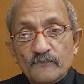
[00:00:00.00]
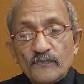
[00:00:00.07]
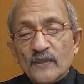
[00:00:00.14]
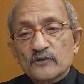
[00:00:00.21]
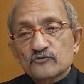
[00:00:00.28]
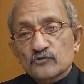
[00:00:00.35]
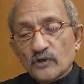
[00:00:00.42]

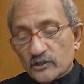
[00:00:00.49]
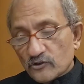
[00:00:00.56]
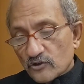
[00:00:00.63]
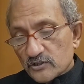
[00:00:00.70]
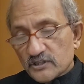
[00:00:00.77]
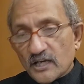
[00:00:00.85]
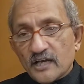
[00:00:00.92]
So
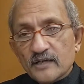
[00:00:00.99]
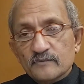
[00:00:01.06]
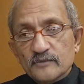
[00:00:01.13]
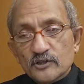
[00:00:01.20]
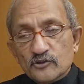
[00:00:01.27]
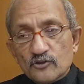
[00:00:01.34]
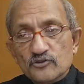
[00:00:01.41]
across
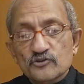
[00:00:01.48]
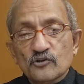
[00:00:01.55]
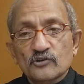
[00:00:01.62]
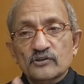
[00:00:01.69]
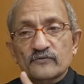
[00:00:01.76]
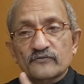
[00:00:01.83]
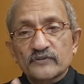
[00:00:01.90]
time, across
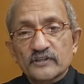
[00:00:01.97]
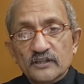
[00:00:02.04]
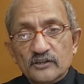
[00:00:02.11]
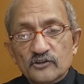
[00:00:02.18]
geography,